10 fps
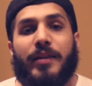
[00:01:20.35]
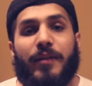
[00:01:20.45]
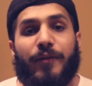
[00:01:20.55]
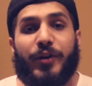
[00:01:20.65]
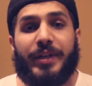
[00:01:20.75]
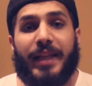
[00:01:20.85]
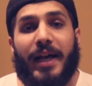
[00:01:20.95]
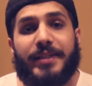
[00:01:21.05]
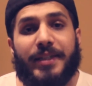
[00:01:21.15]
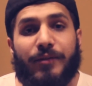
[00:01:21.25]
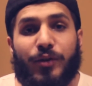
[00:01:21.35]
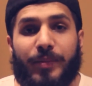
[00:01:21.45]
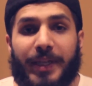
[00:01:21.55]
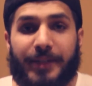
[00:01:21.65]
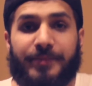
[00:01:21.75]
The very last thing
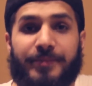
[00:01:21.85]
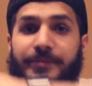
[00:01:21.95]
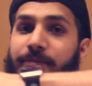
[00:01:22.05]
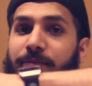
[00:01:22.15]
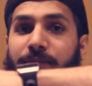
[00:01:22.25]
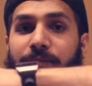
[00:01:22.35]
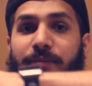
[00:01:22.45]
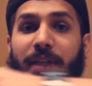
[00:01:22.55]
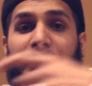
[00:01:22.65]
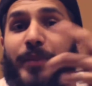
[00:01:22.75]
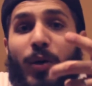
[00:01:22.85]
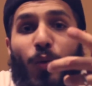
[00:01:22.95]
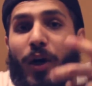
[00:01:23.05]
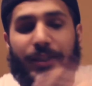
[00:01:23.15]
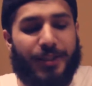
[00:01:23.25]
would be a
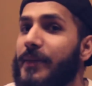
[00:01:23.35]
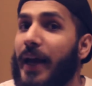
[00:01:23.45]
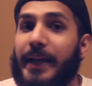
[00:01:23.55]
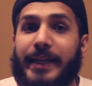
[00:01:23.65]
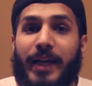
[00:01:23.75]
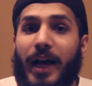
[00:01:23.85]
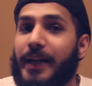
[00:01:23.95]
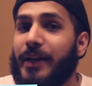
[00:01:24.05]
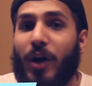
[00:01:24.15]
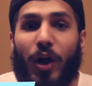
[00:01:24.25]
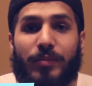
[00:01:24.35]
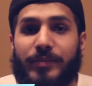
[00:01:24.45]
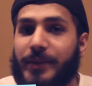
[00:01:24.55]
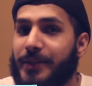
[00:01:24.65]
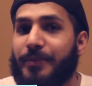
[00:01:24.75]
smartwatch. Any kind at all,
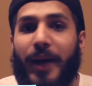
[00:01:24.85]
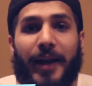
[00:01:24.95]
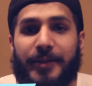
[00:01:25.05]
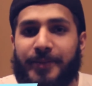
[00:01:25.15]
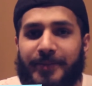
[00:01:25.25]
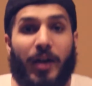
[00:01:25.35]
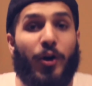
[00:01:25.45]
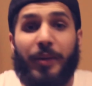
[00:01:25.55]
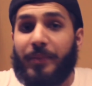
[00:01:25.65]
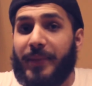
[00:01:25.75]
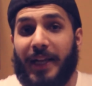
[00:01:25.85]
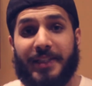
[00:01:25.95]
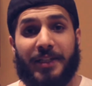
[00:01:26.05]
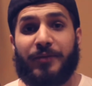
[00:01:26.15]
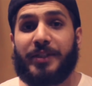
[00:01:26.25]
doesn't matter. Alright,
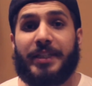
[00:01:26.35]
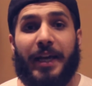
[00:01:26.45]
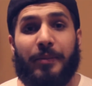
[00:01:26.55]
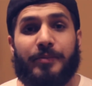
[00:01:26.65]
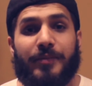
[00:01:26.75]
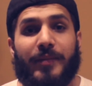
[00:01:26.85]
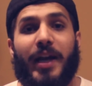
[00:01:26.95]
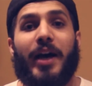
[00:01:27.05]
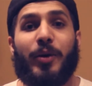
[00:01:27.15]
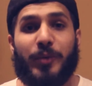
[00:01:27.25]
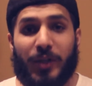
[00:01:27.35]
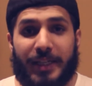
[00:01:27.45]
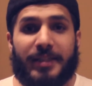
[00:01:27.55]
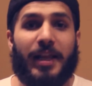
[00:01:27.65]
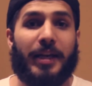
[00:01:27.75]
that's it for today. I hope you
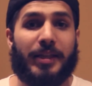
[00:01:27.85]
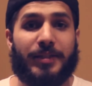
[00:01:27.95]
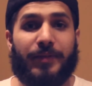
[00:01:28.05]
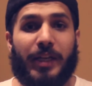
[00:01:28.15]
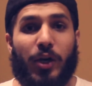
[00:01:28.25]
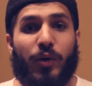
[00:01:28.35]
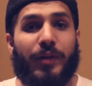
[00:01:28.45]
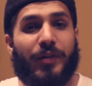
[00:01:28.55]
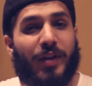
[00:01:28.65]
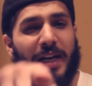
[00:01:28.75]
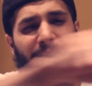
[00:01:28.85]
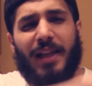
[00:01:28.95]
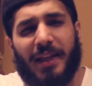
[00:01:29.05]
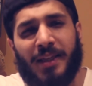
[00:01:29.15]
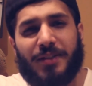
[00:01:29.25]
guys liked this video. If you guys
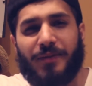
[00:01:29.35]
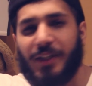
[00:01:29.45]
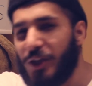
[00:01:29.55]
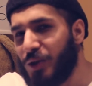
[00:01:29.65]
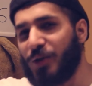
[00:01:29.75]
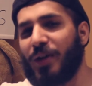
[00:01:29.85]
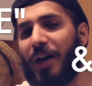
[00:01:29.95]
liked this video, do